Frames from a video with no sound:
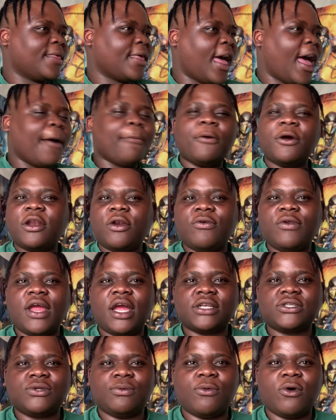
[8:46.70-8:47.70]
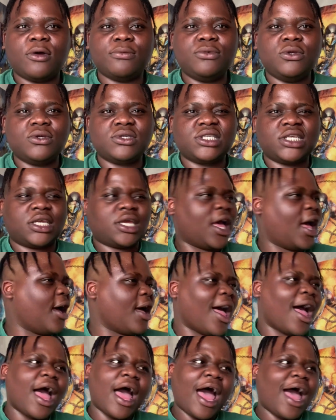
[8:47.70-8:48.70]
I'm going to react to more music.
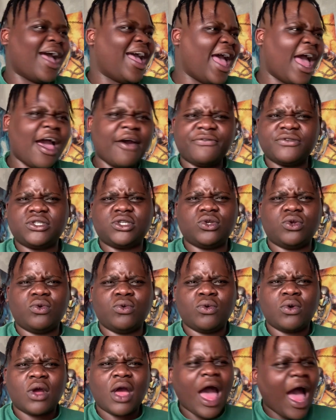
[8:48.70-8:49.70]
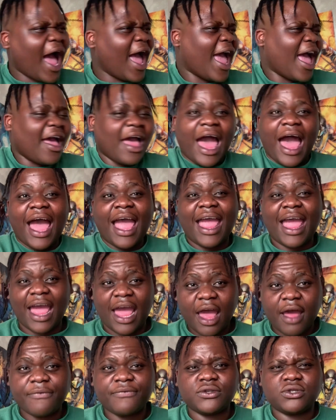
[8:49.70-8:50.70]
I have to. I
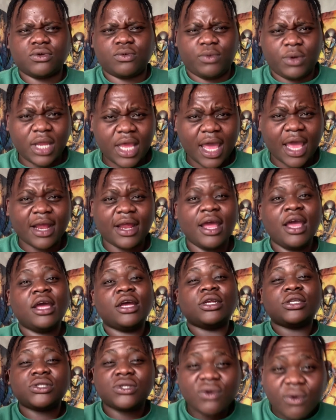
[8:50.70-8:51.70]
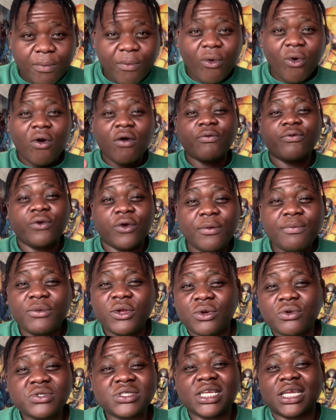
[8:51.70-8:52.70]
have to react to more of her
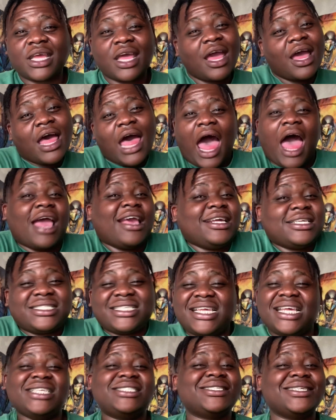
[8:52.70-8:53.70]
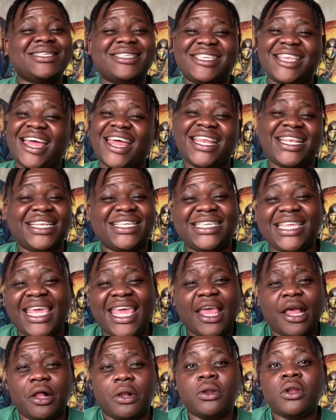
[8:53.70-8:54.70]
music. It's a done
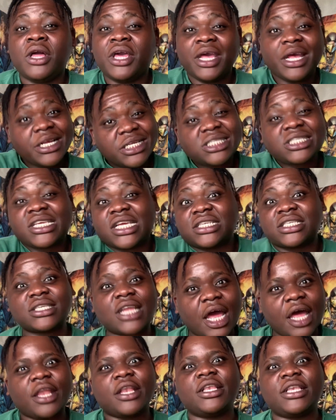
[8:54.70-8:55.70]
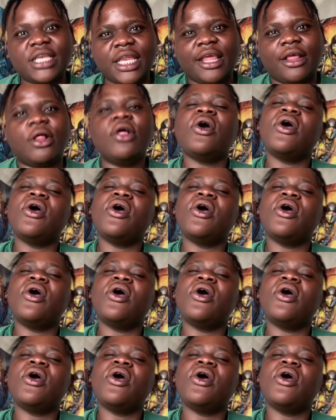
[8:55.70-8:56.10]
deal. It's a done deal.